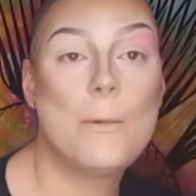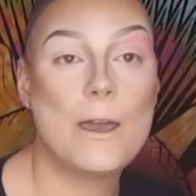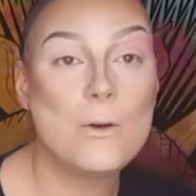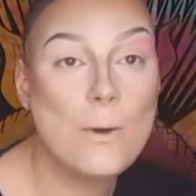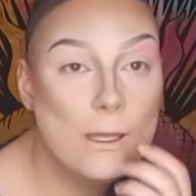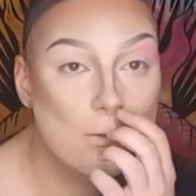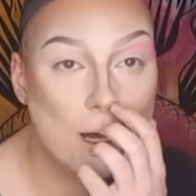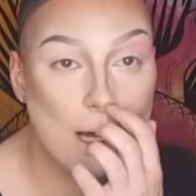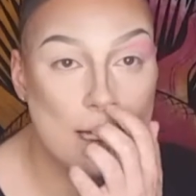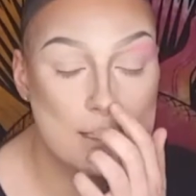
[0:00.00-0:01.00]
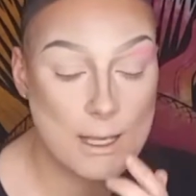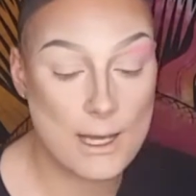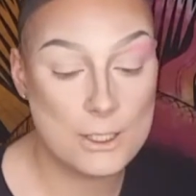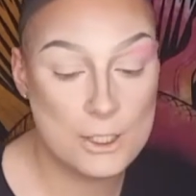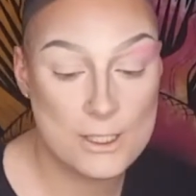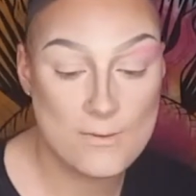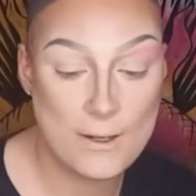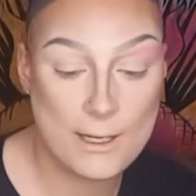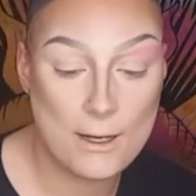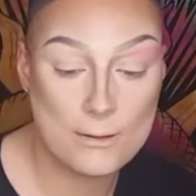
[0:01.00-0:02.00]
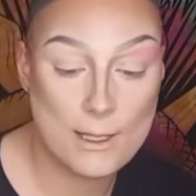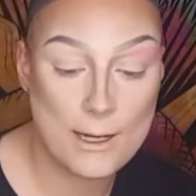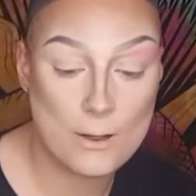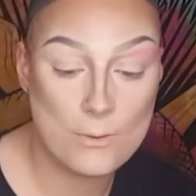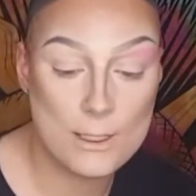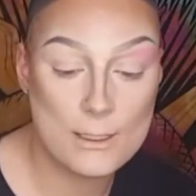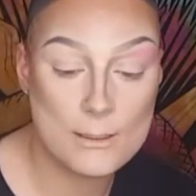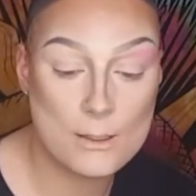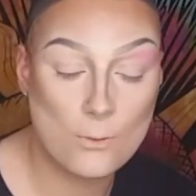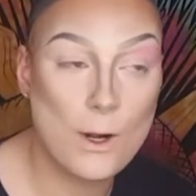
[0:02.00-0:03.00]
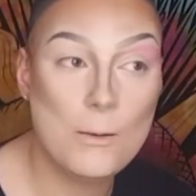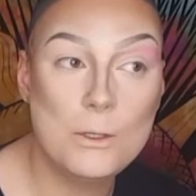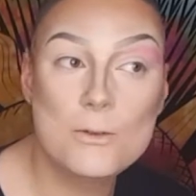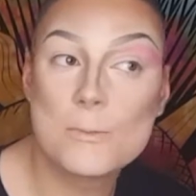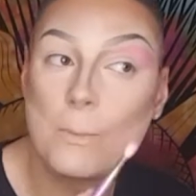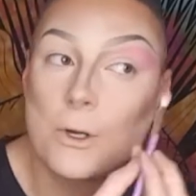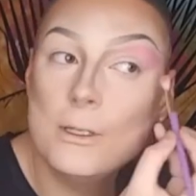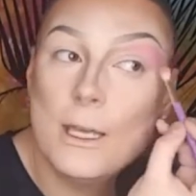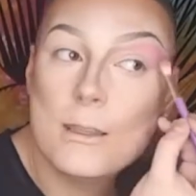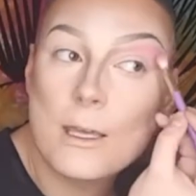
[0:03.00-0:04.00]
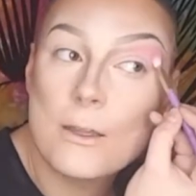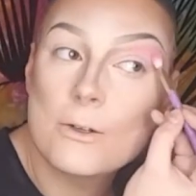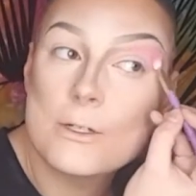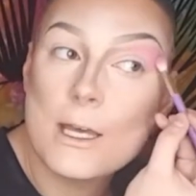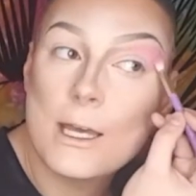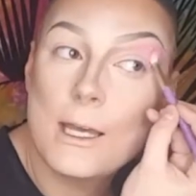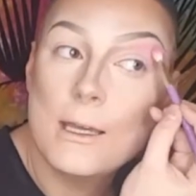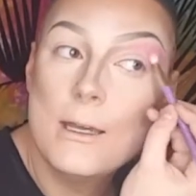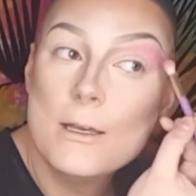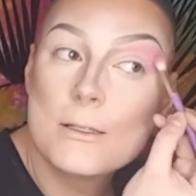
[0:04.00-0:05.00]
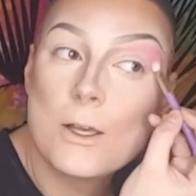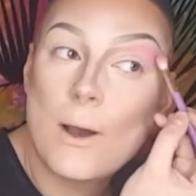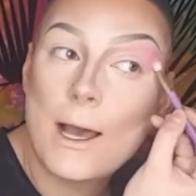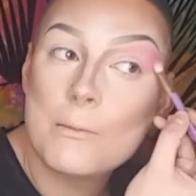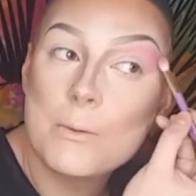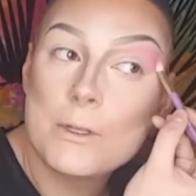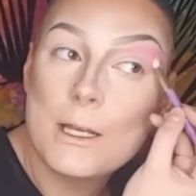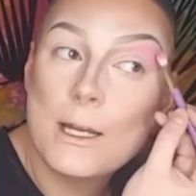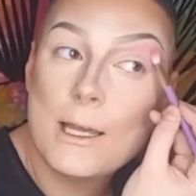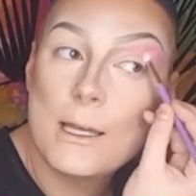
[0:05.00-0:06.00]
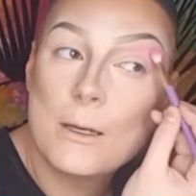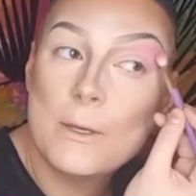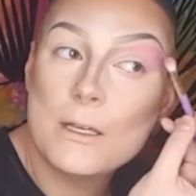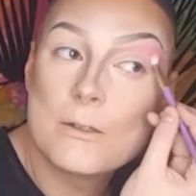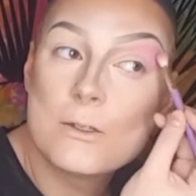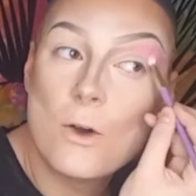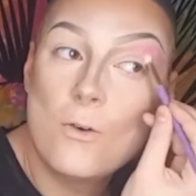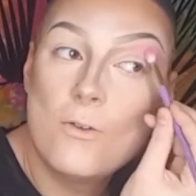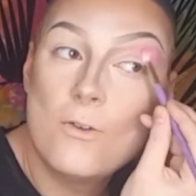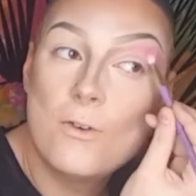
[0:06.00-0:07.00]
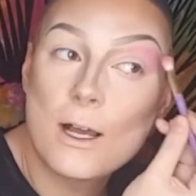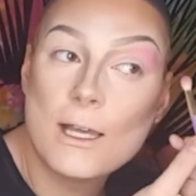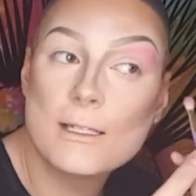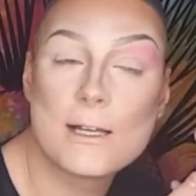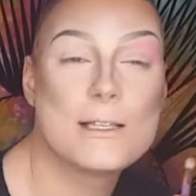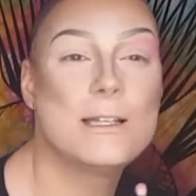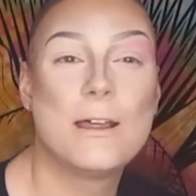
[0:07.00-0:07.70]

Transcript: By the way, you guys, I just found out that it was Rob Lowe's birthday the other day. So happy birthday to him. He is so fucking sexy.